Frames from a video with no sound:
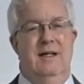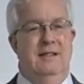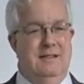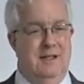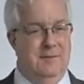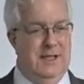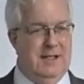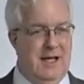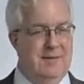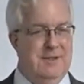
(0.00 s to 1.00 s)
So many
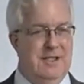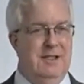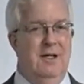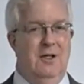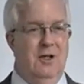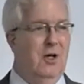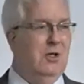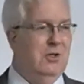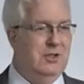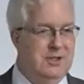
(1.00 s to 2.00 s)
times that young
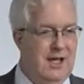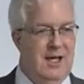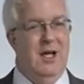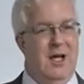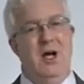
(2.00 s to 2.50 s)
lawyers say,